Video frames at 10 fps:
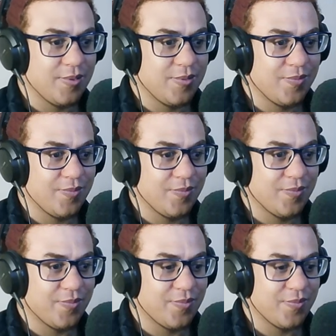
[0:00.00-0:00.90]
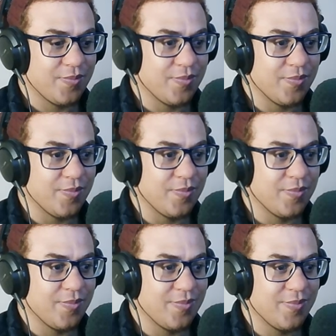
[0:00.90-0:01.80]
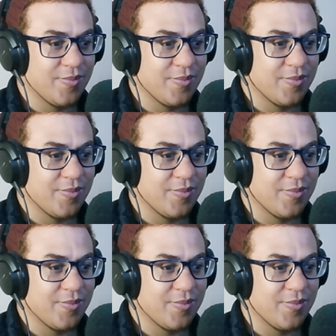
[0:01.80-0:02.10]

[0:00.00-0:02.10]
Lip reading: No one is speaking in this clip.